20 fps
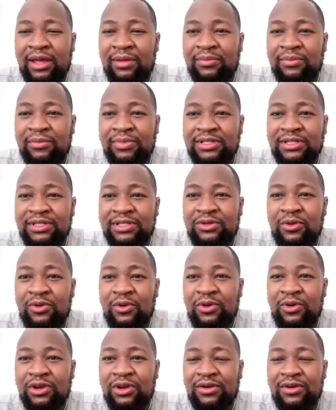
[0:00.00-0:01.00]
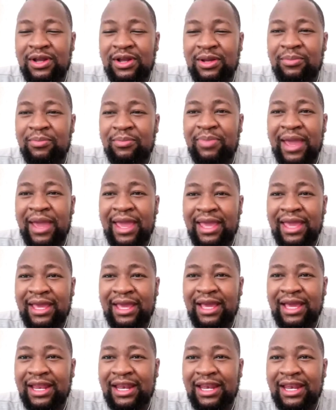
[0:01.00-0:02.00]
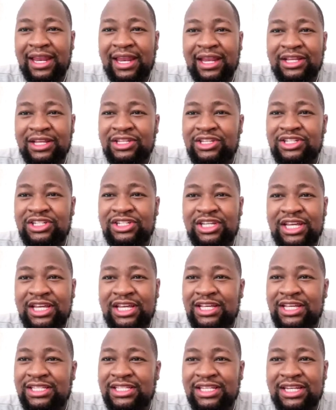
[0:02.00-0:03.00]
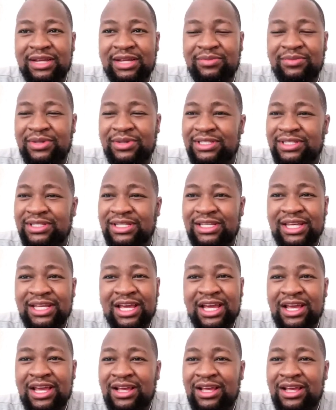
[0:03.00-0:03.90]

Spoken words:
but I'm busy ordering bacon and cheese, and I'm busy